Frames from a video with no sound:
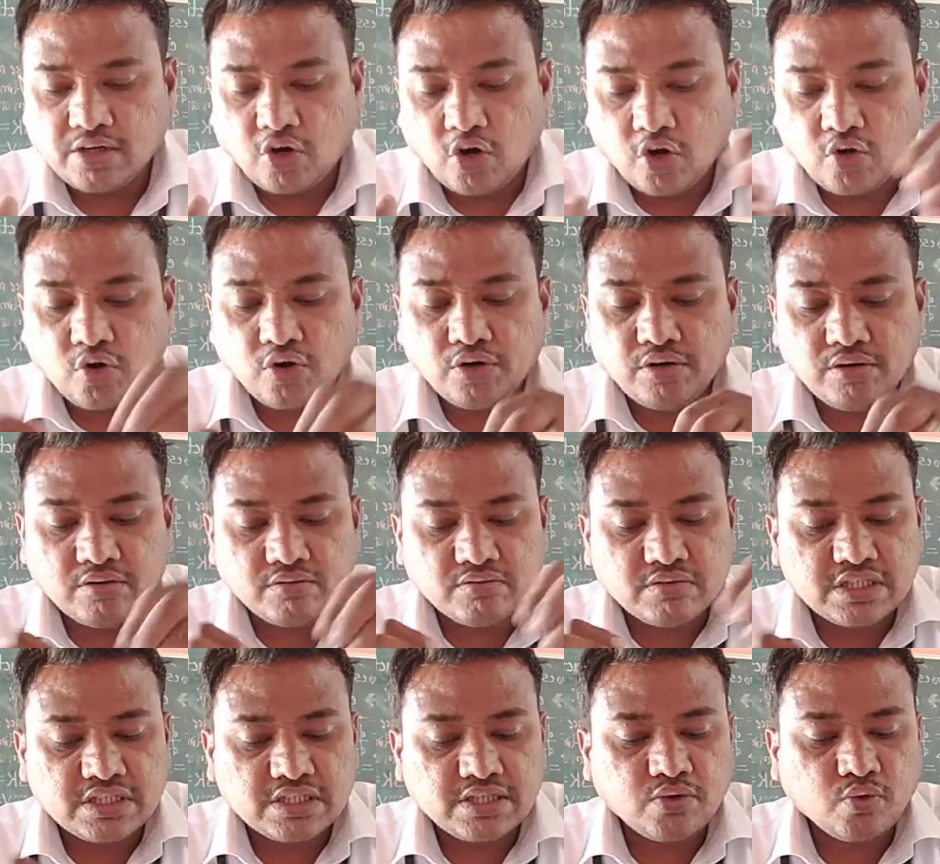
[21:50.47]
According to
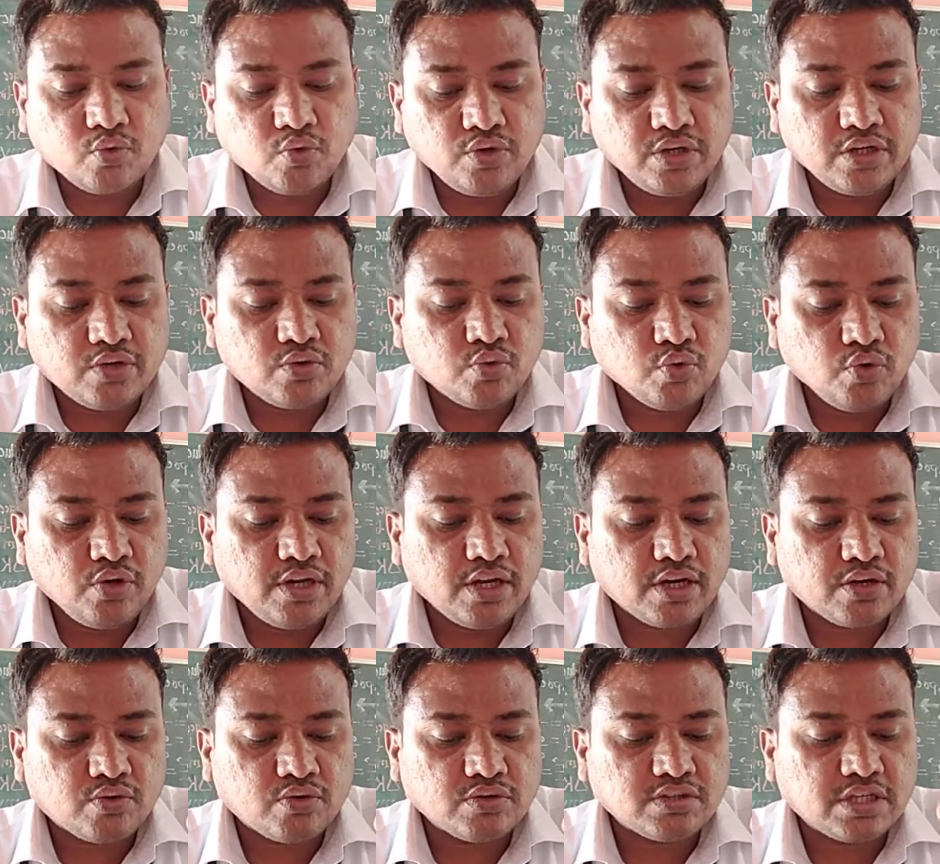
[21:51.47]
this theory, only two
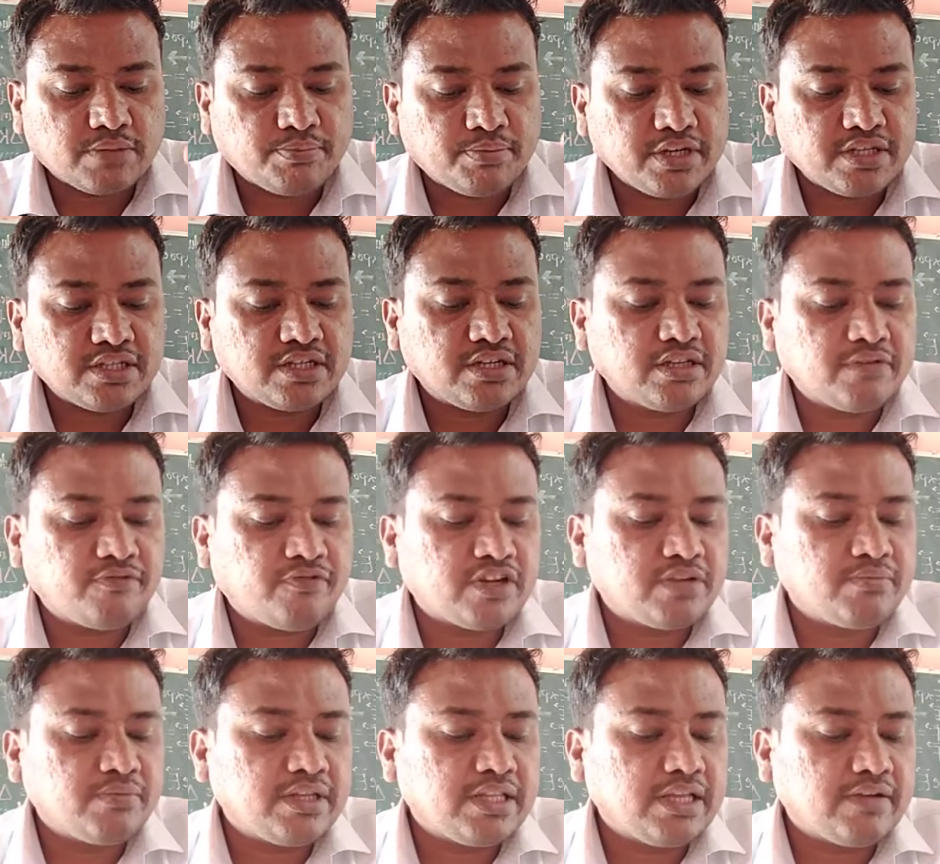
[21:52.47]
electrons are present in the
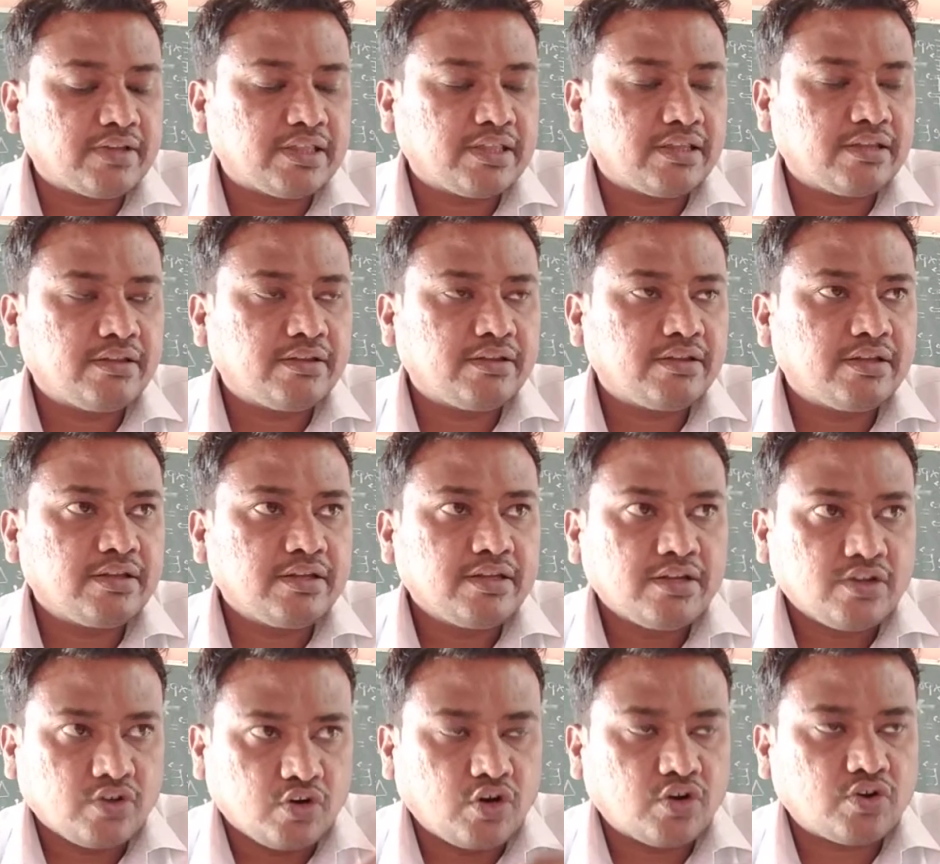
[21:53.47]
Fermi level.
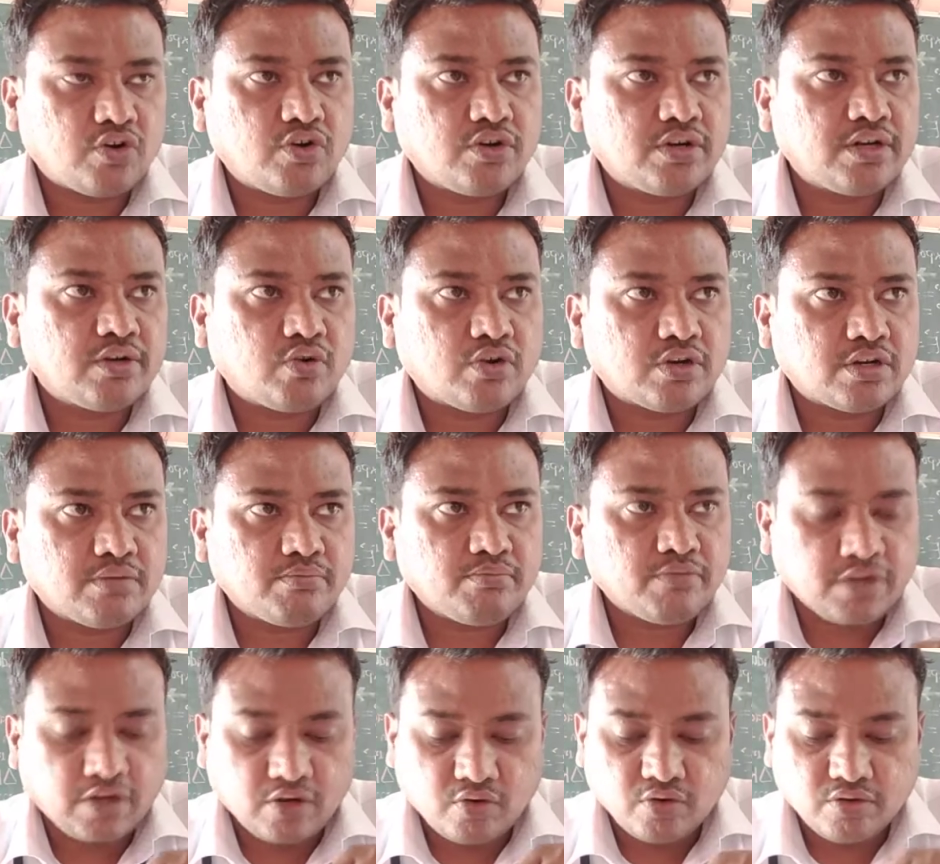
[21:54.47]
According
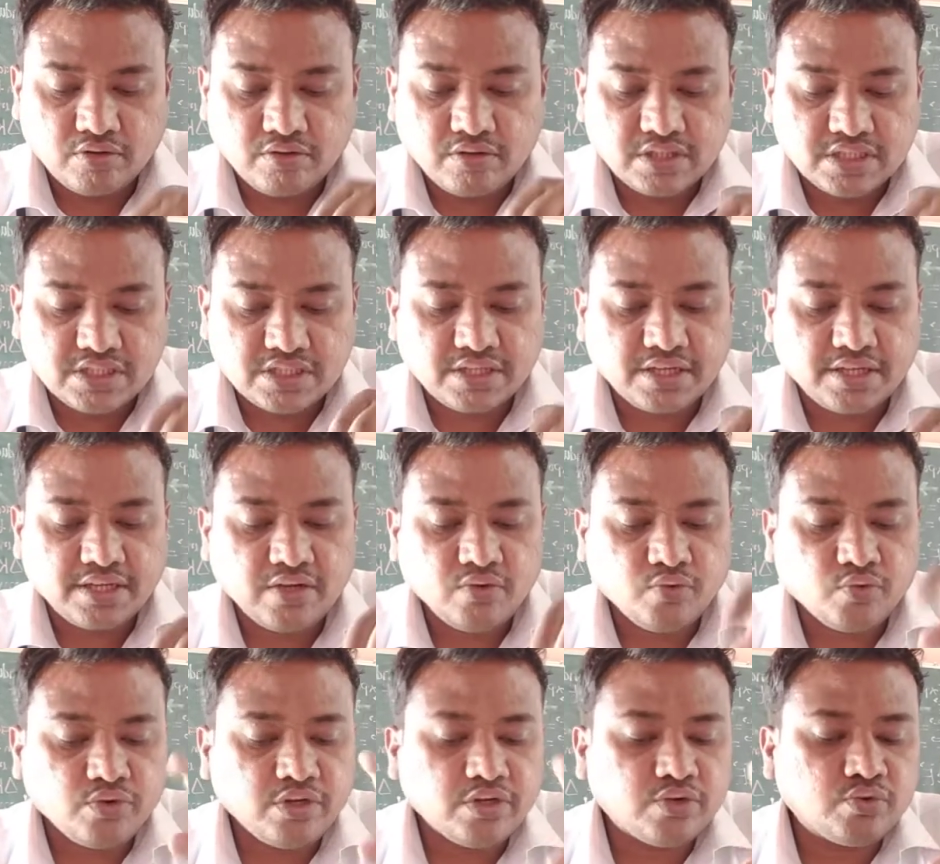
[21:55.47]
to this
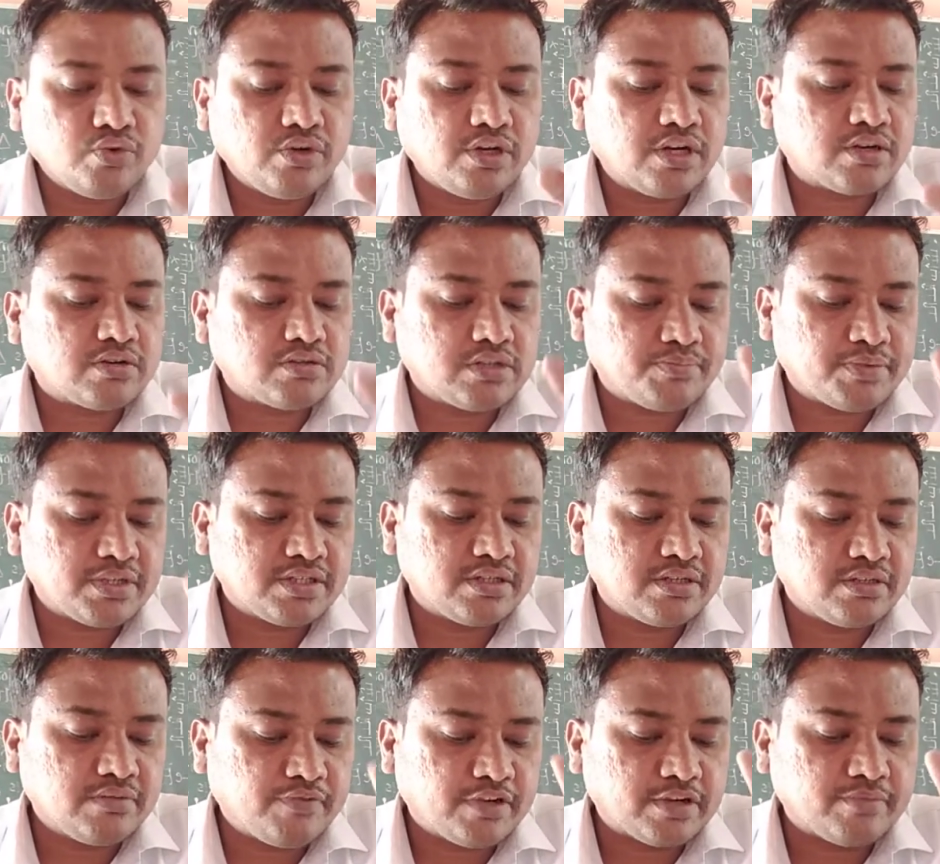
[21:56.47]
theory, only two electrons are
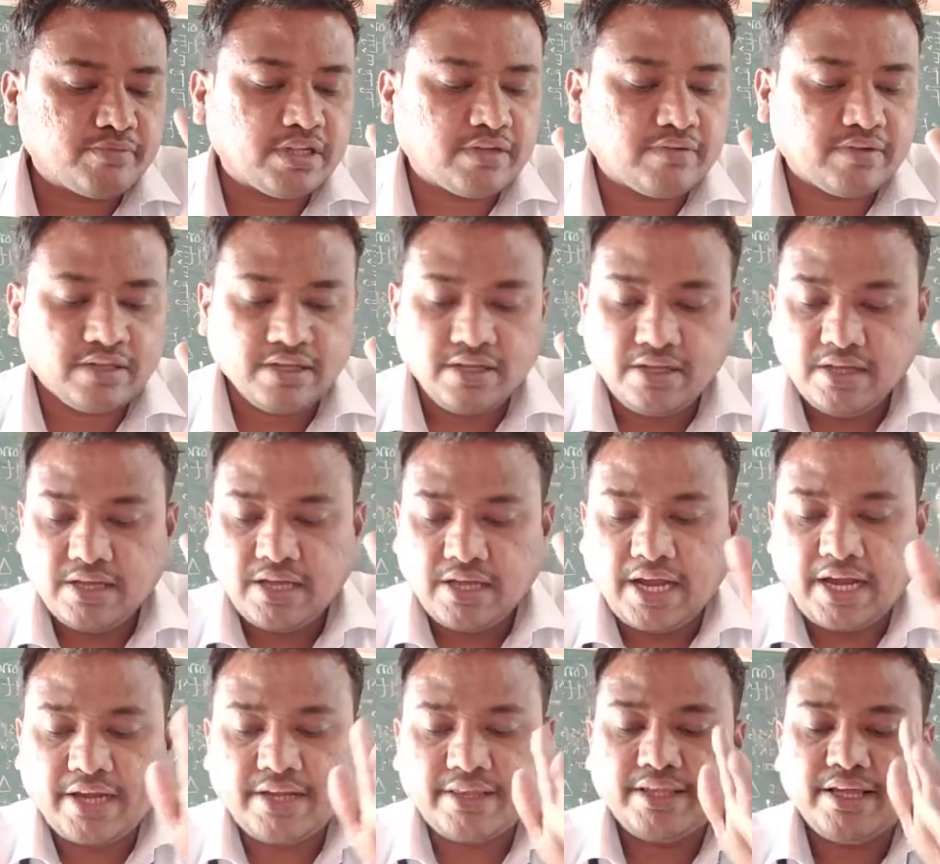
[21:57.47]
present in the Fermi level,
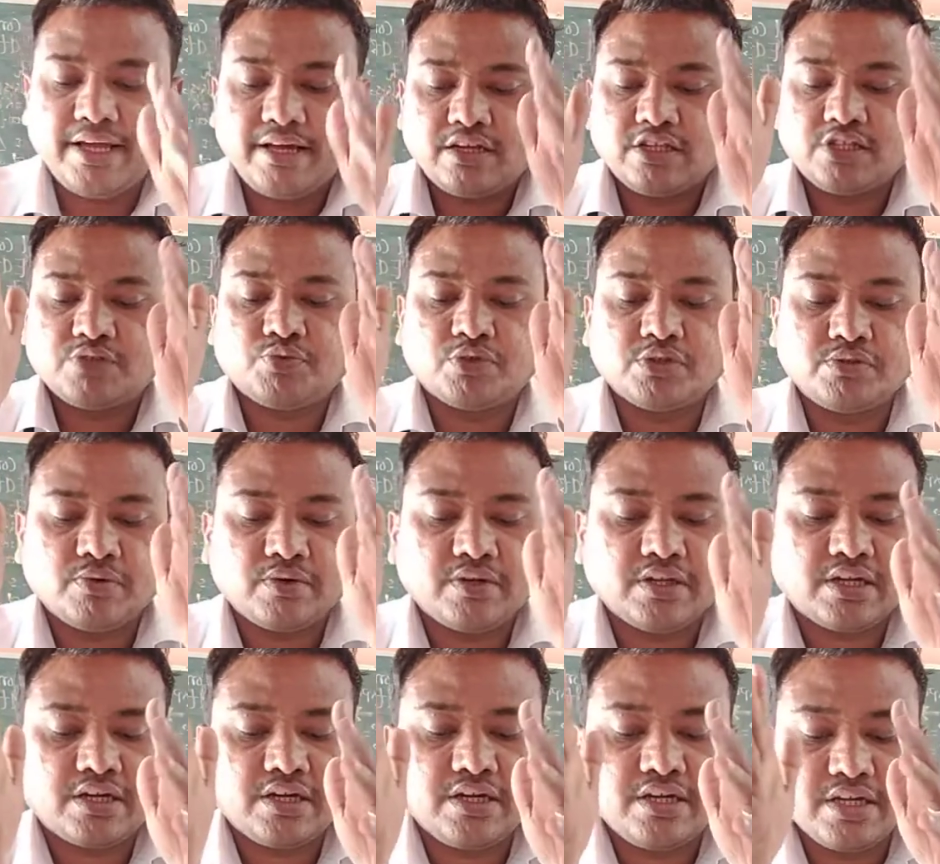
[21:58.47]
and they are responsible for
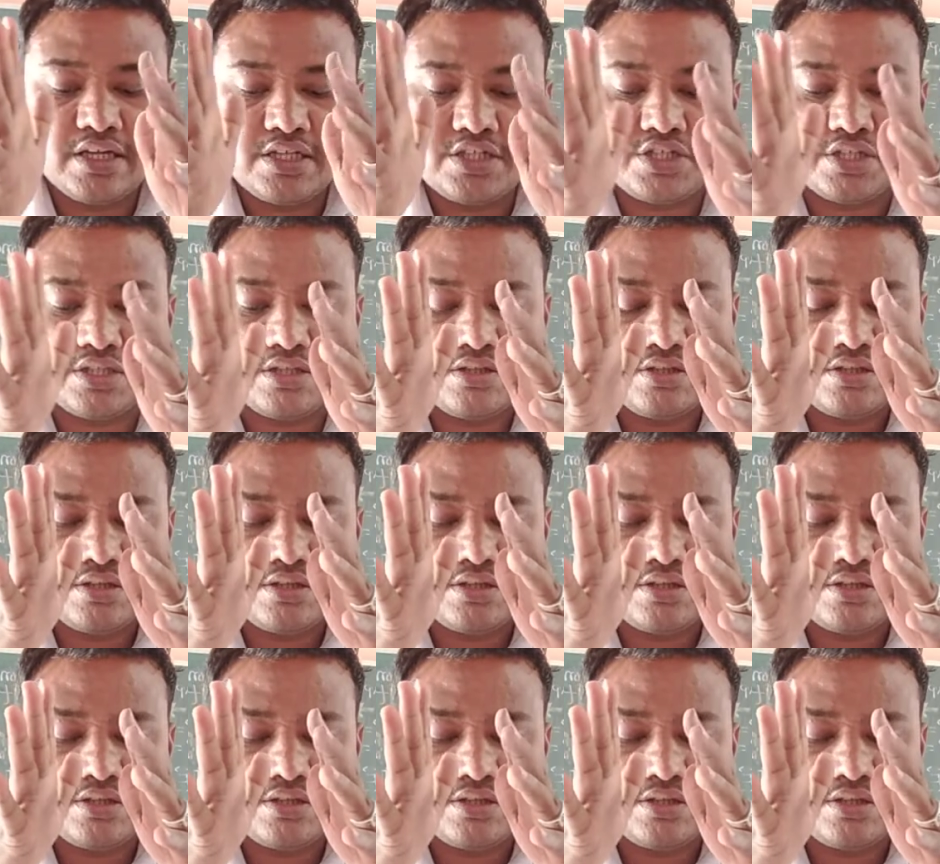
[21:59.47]
the conduction.